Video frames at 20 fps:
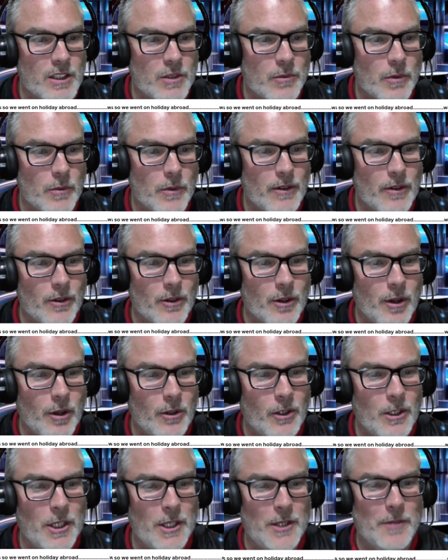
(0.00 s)
so we went on
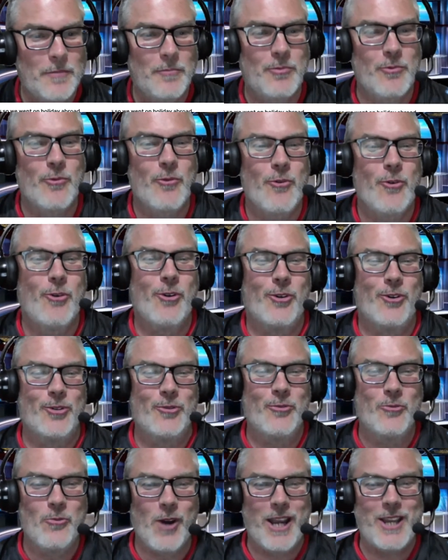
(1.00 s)
holiday abroad.
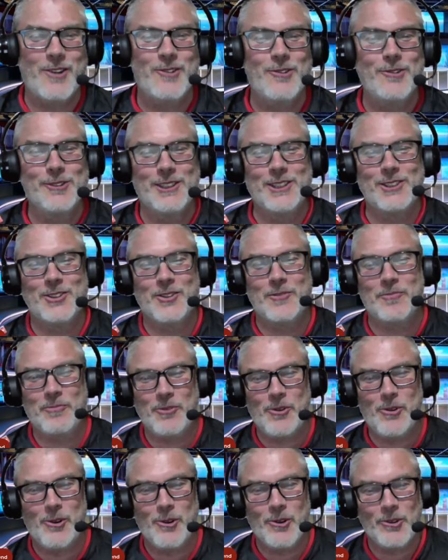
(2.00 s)
Wales is
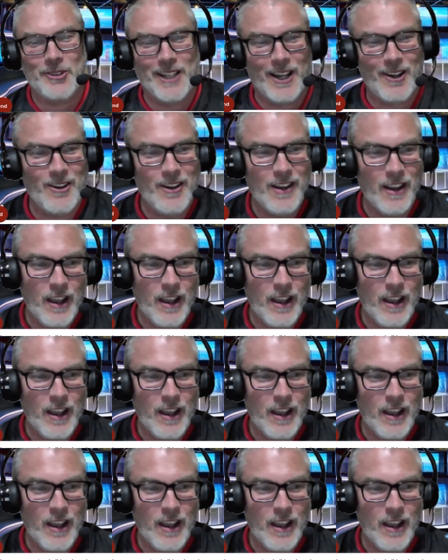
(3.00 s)
abroad. No,